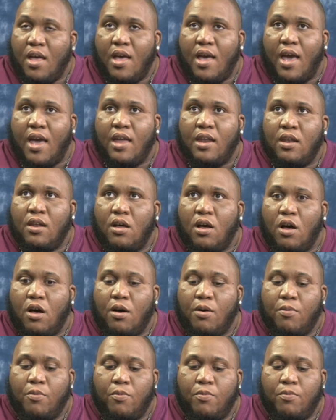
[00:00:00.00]
And
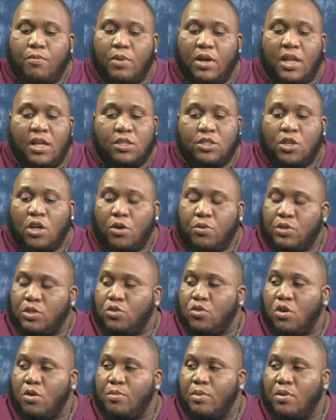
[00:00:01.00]
Liz always
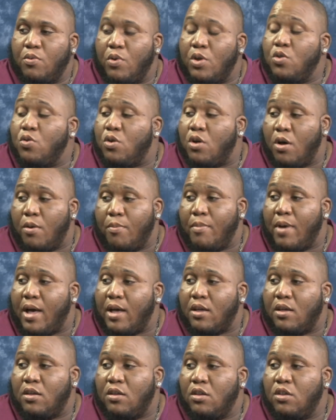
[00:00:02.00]
told me, when you come
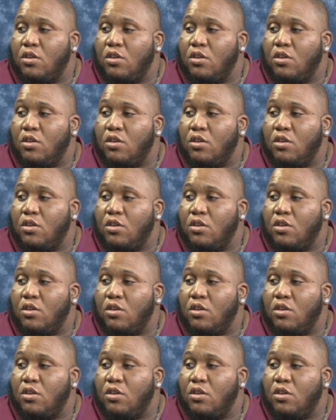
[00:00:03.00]
back,